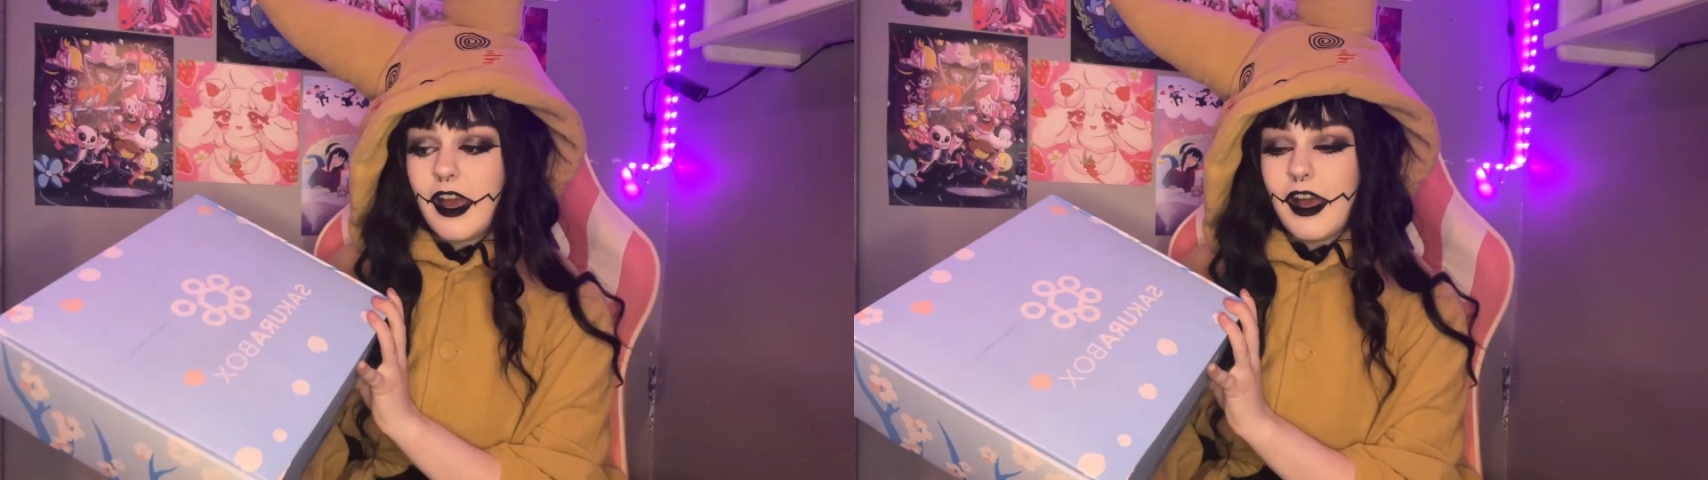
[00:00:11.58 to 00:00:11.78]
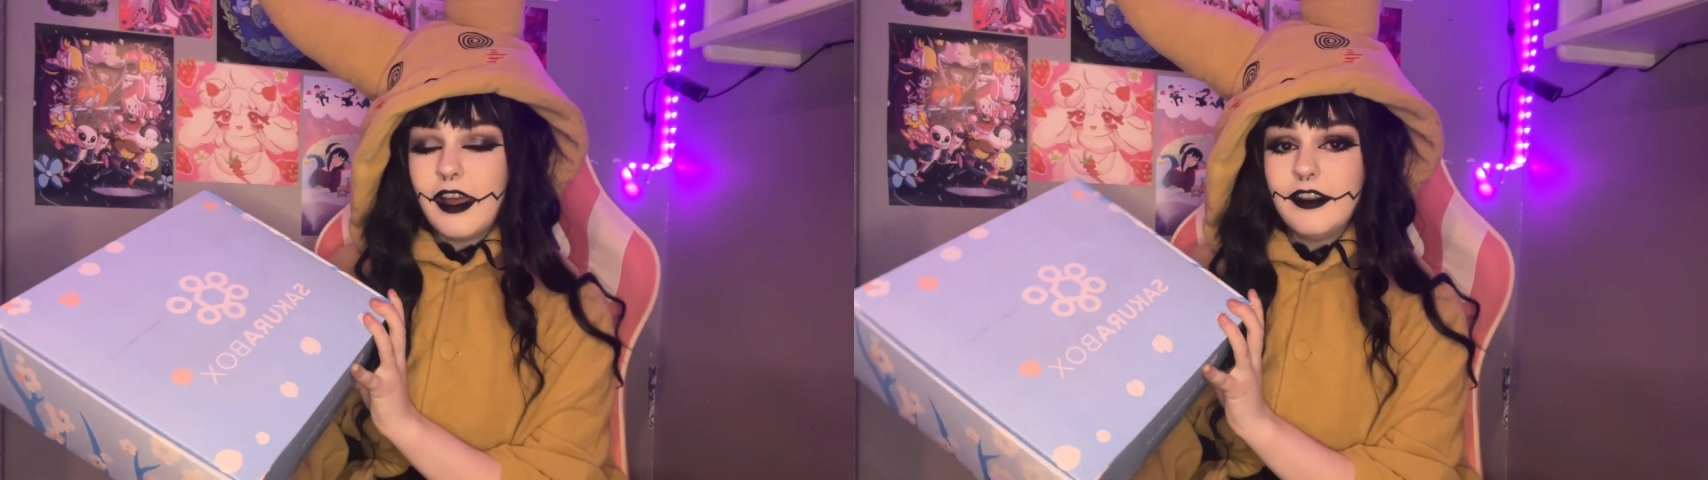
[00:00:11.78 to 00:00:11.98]

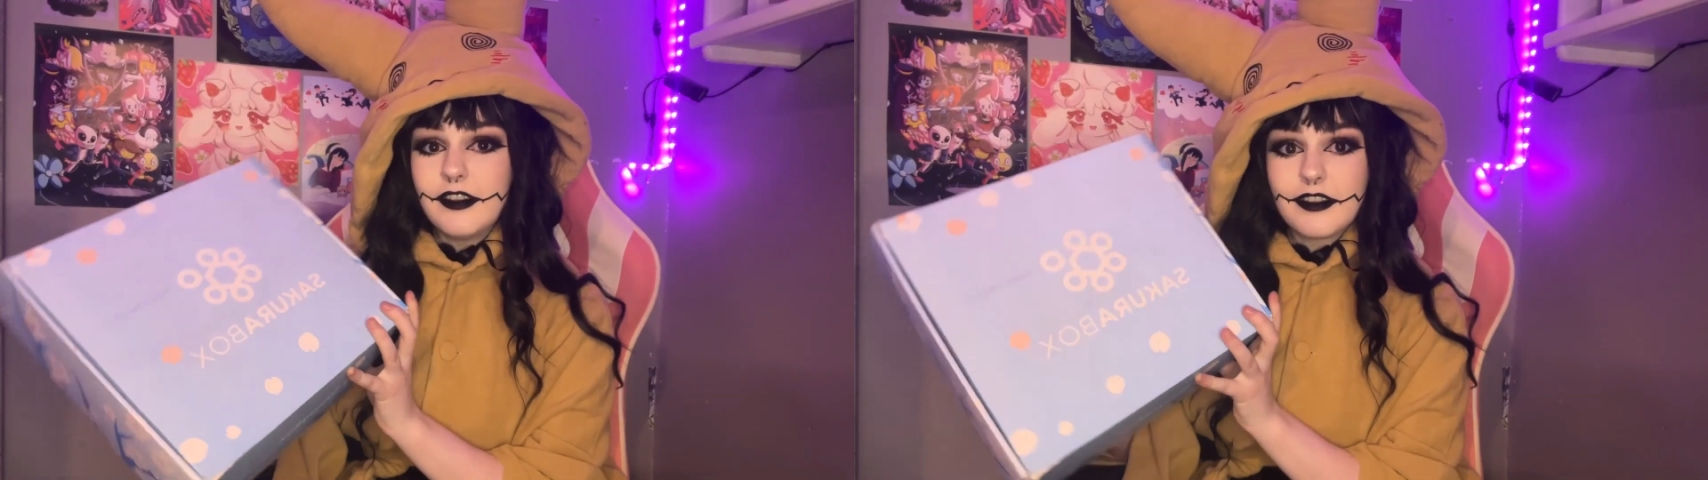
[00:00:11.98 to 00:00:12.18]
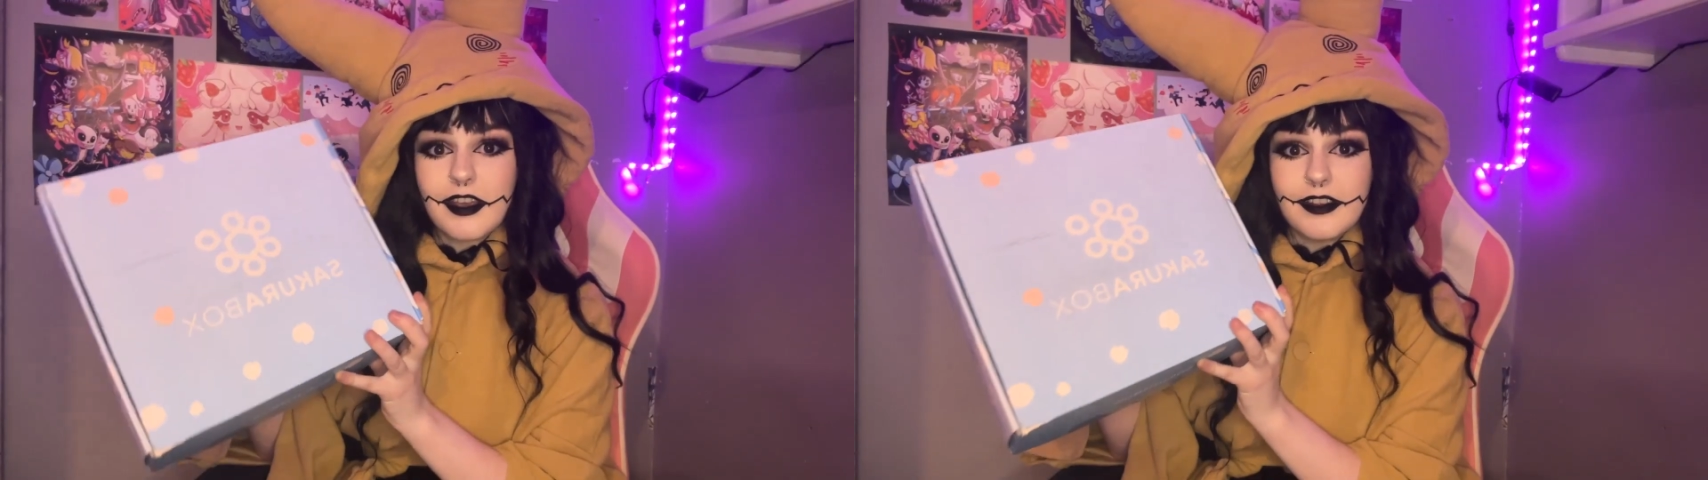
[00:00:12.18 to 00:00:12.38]
And
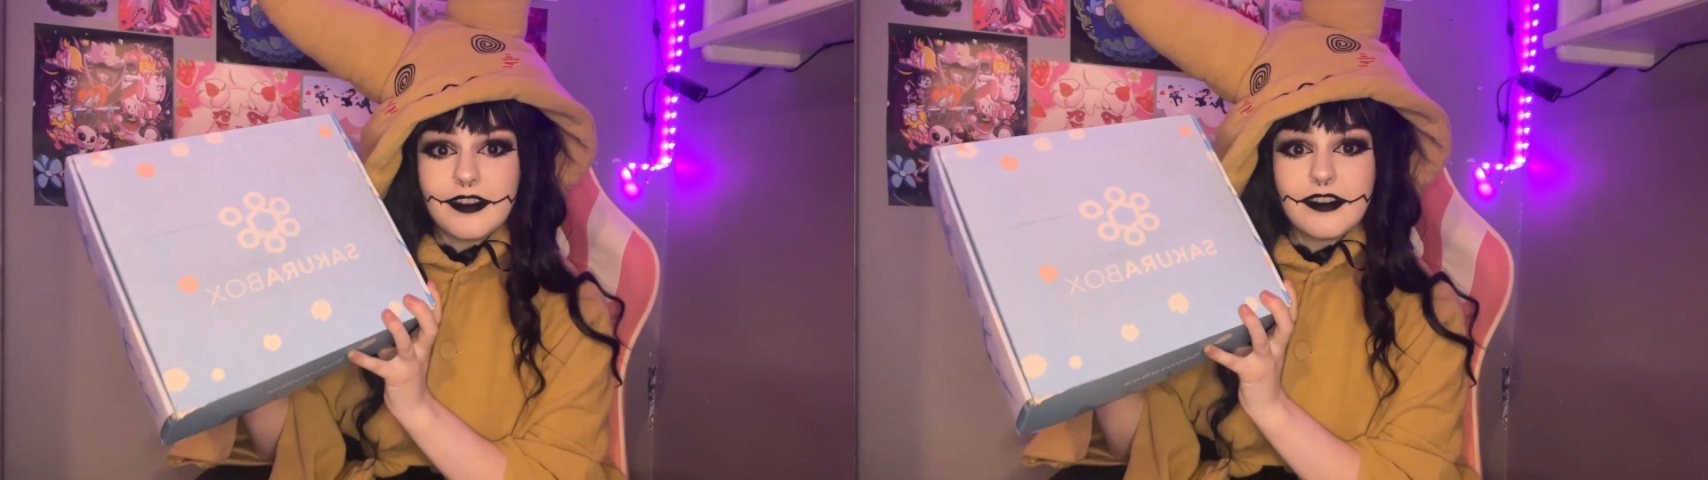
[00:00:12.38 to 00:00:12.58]
this has